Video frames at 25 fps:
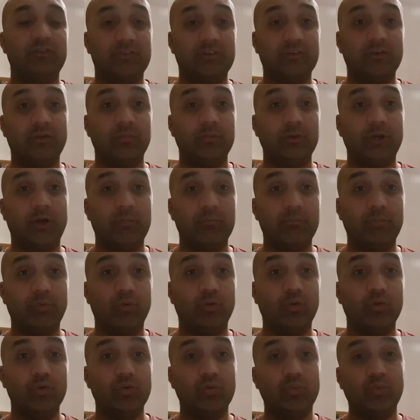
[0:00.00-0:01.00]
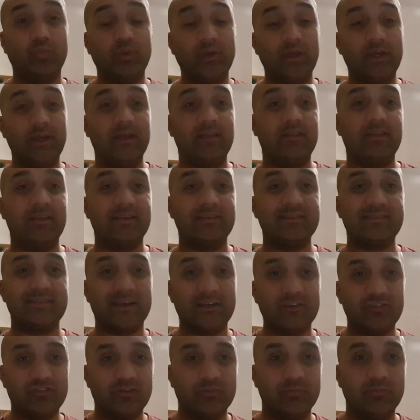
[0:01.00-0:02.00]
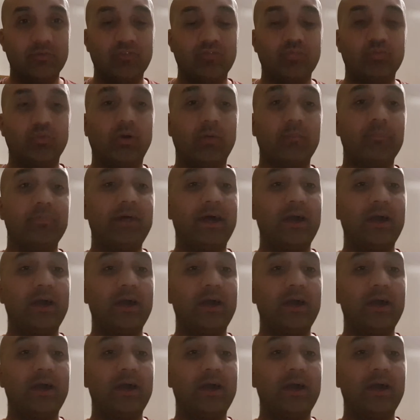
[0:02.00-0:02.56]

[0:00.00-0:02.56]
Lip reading: coming on board with a sashimi swap.